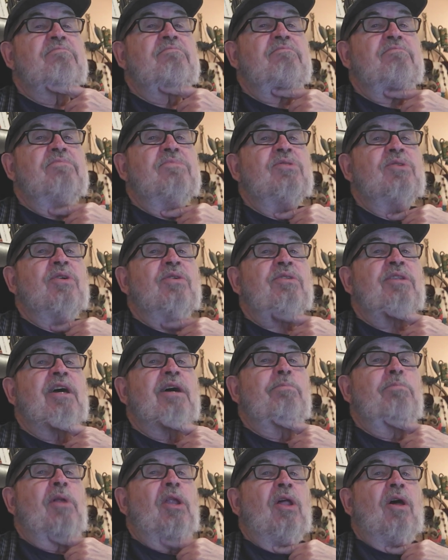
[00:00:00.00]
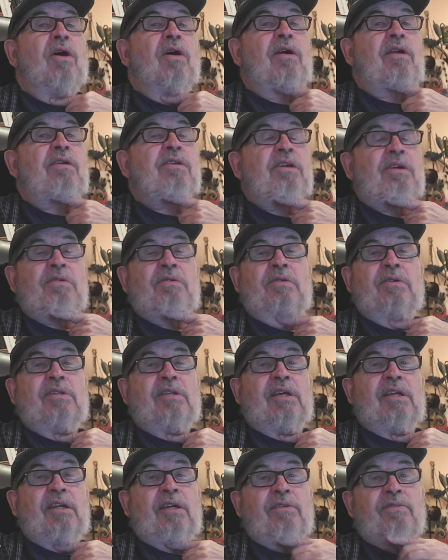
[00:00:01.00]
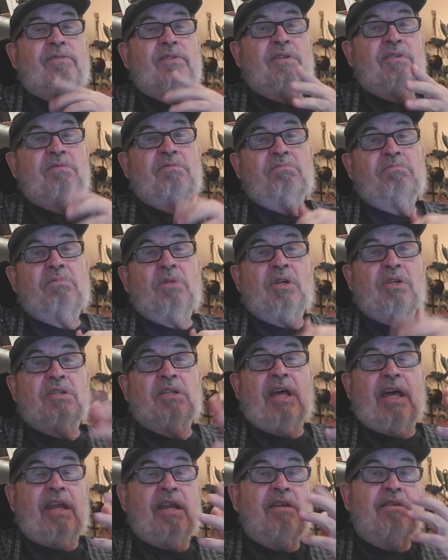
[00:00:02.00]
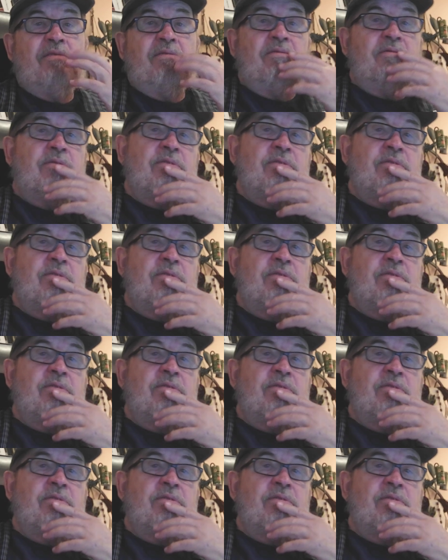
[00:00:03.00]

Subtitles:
shirt that belonged to, and then if you looked at it and